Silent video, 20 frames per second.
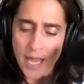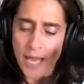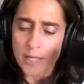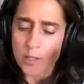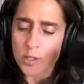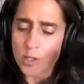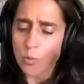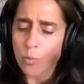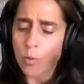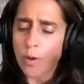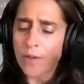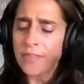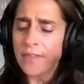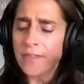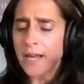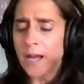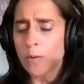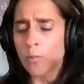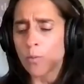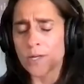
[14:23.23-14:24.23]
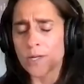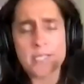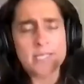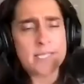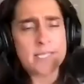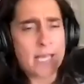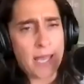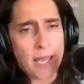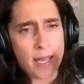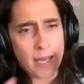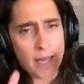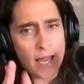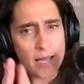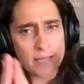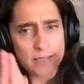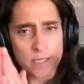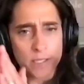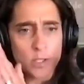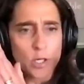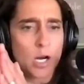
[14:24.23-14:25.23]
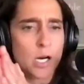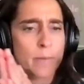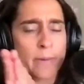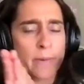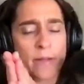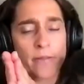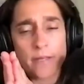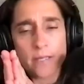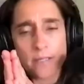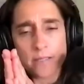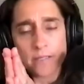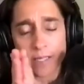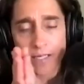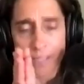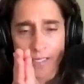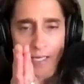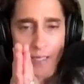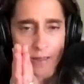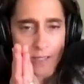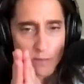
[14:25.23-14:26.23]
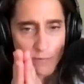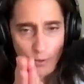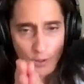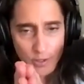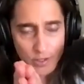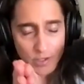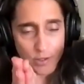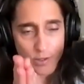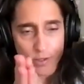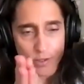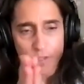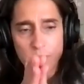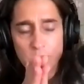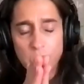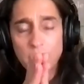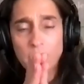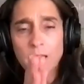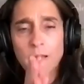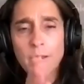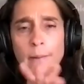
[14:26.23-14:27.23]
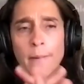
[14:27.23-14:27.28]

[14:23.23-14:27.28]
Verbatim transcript: And so one thing I want to say as I talk about this, and I take this very seriously,